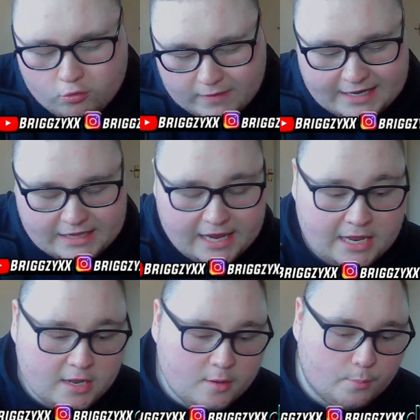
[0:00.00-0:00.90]
really,
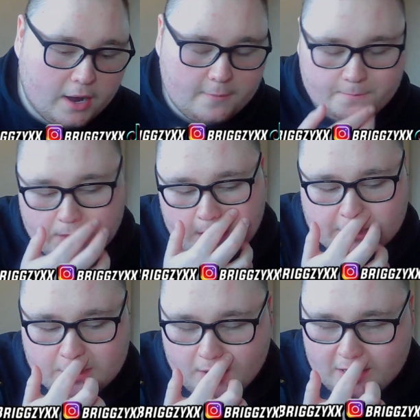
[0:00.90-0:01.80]
but do I